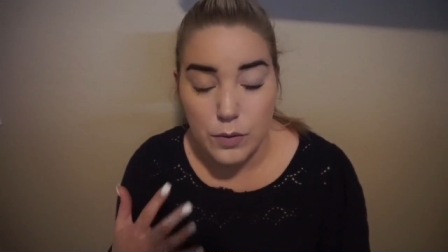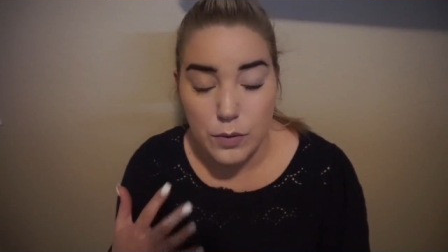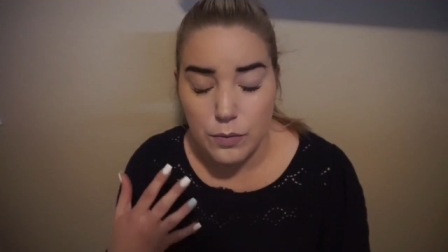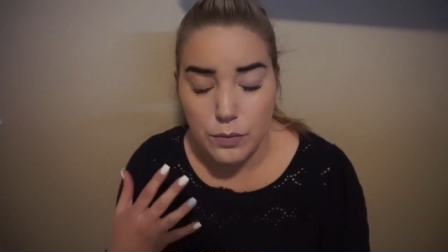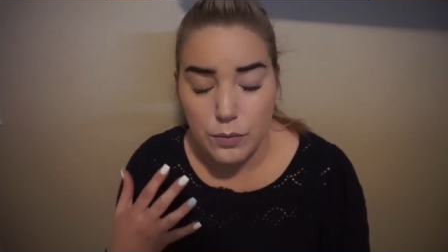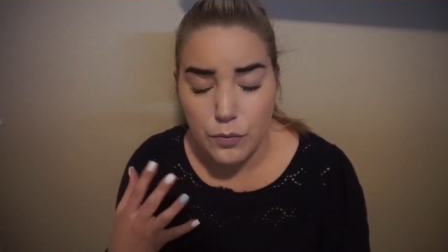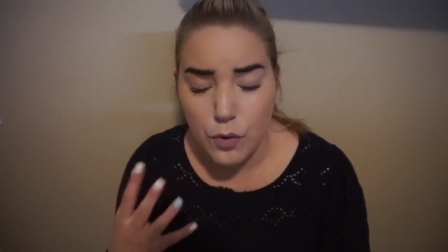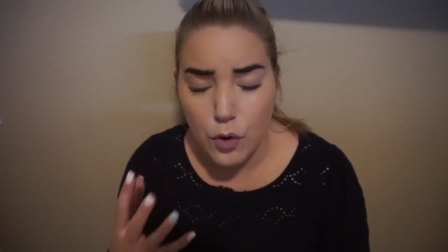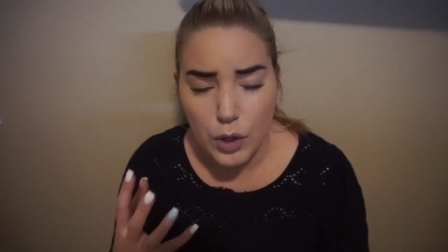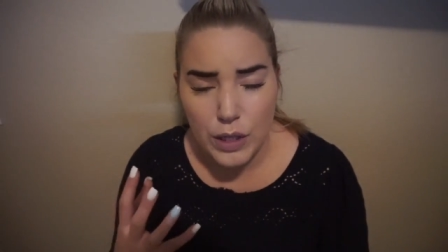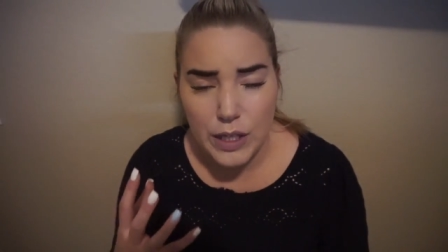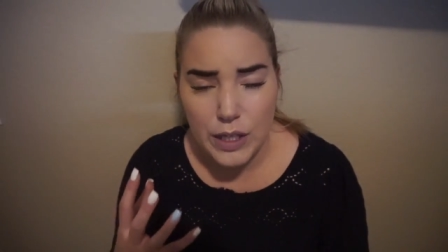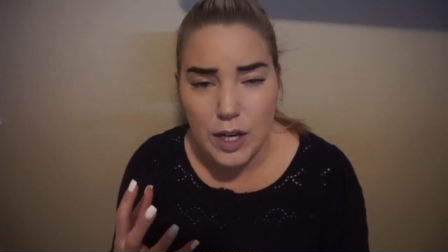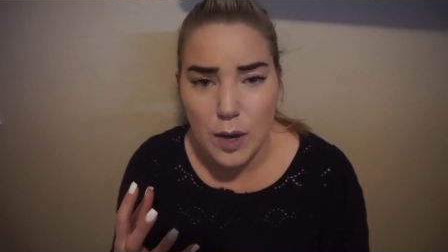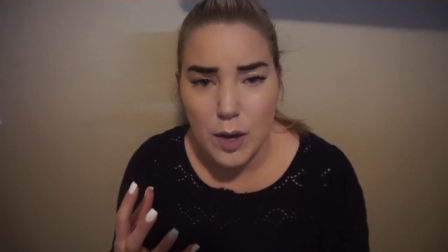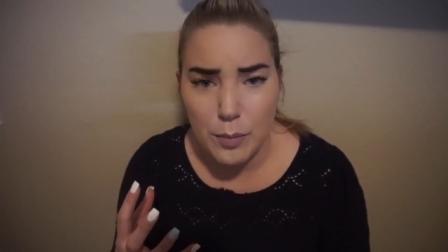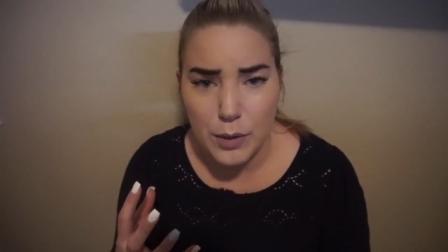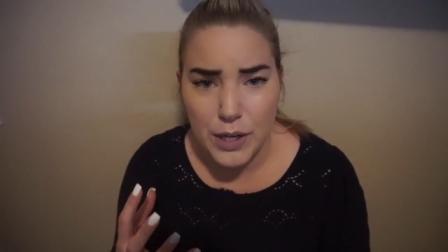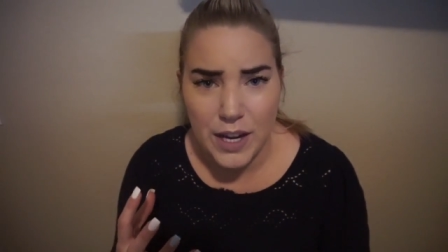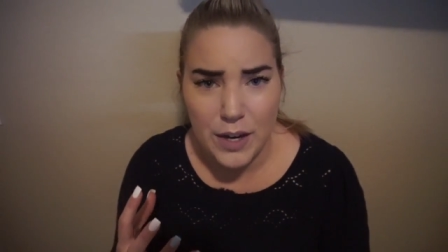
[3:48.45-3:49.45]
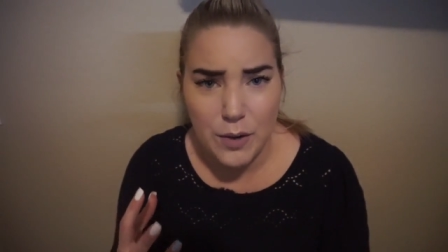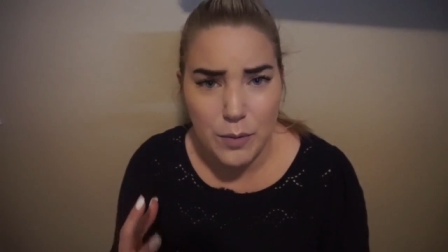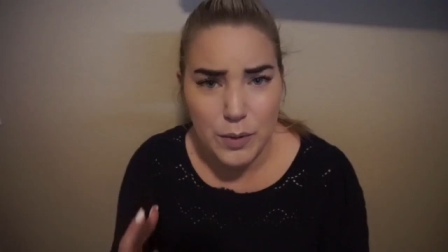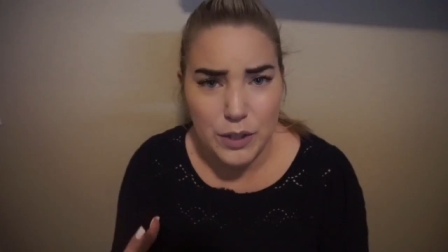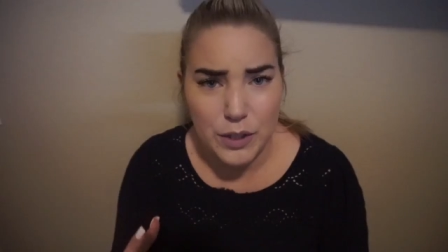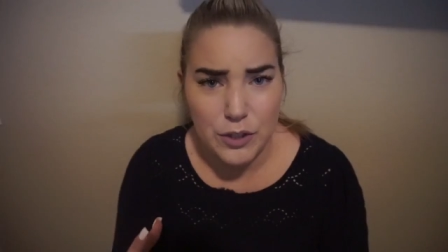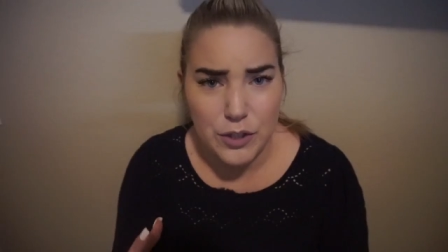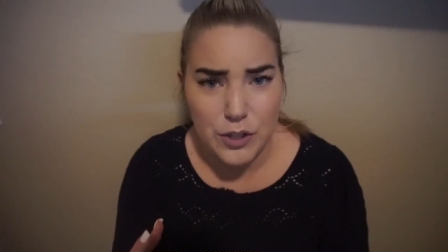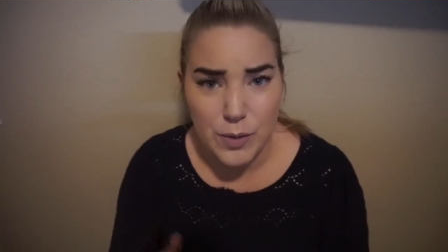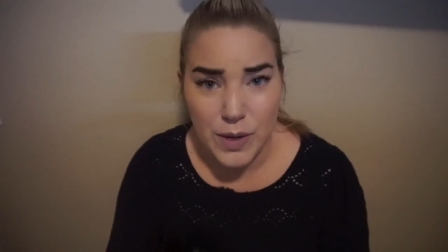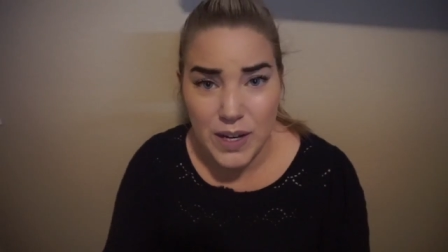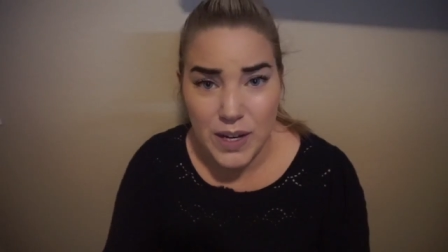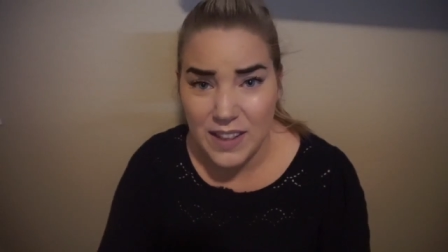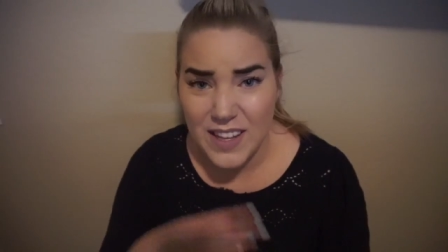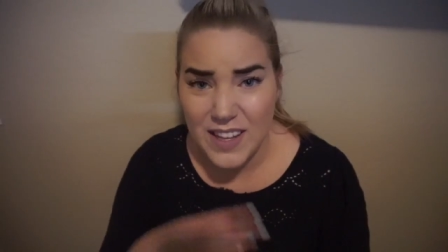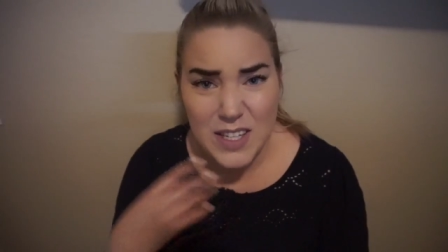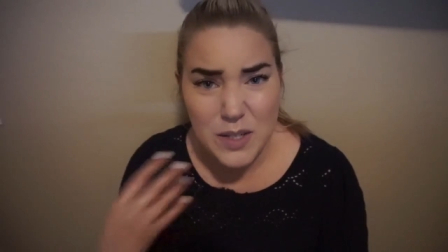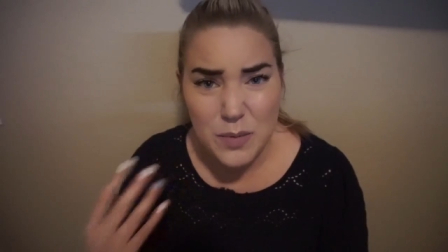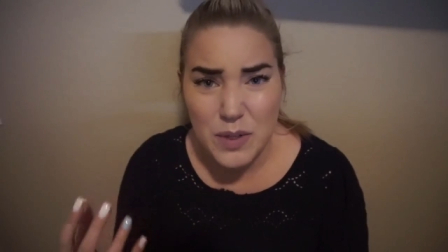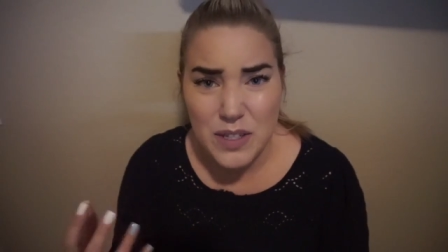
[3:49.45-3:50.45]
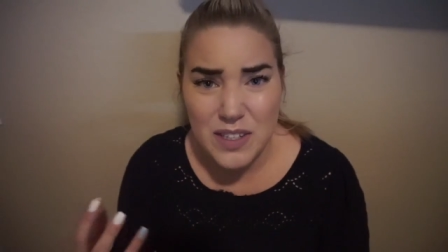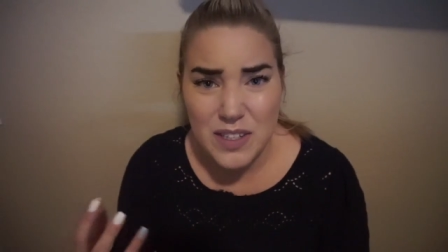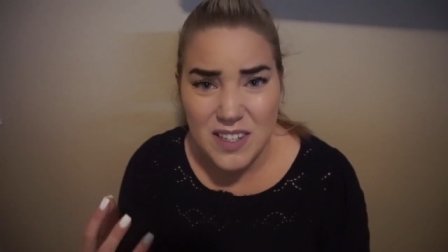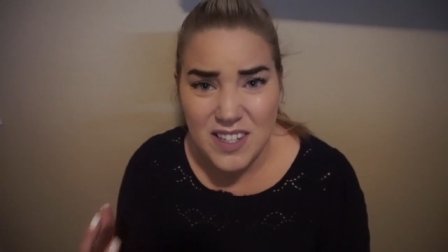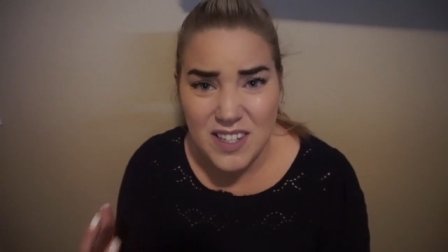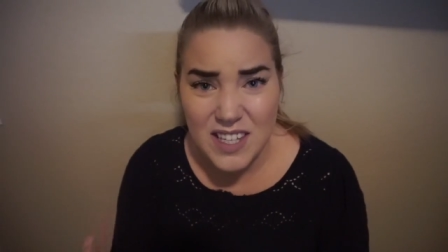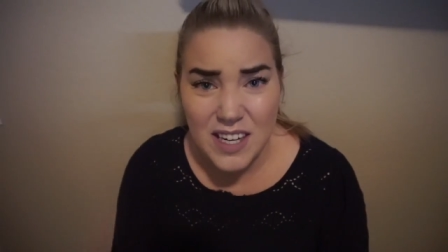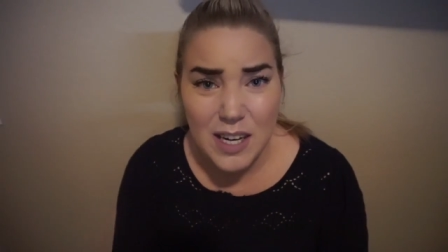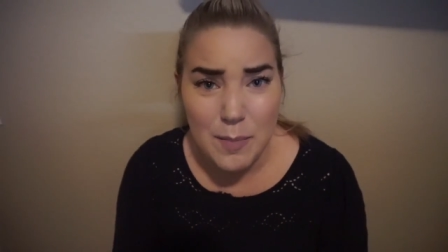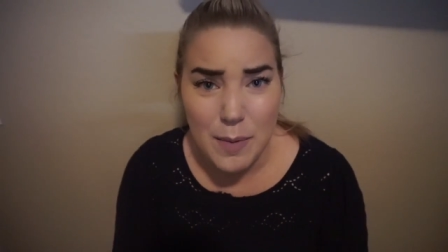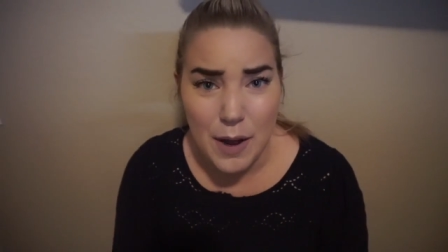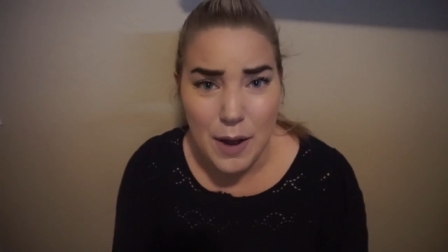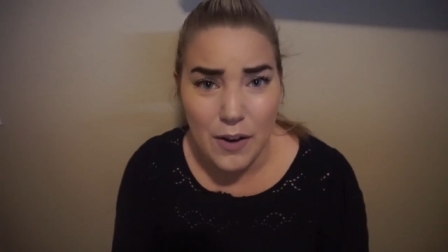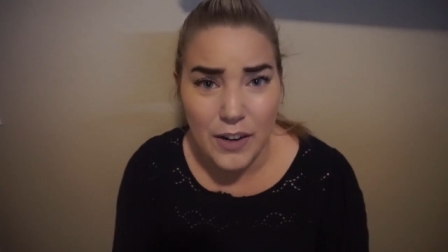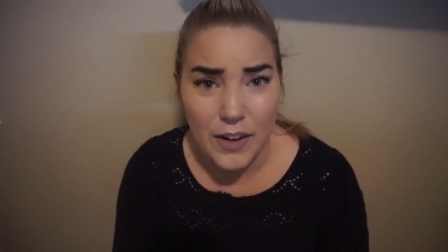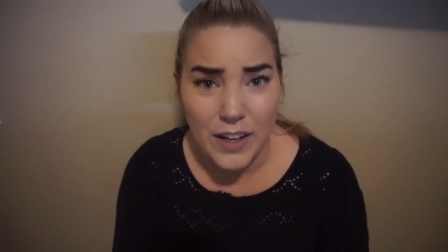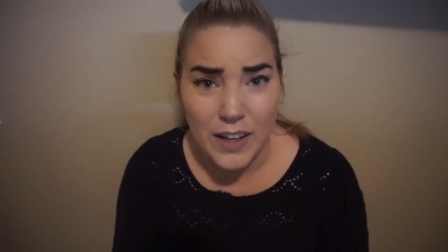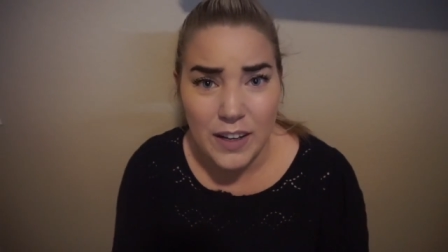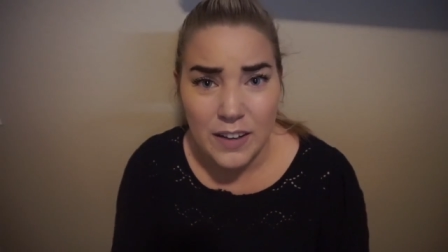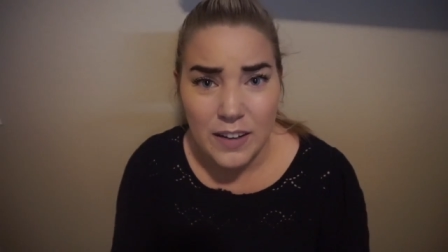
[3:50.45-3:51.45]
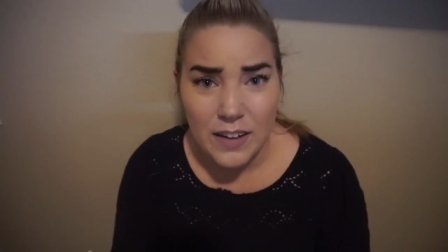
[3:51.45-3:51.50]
fully comprehend what they're doing, and that's what's sick about it,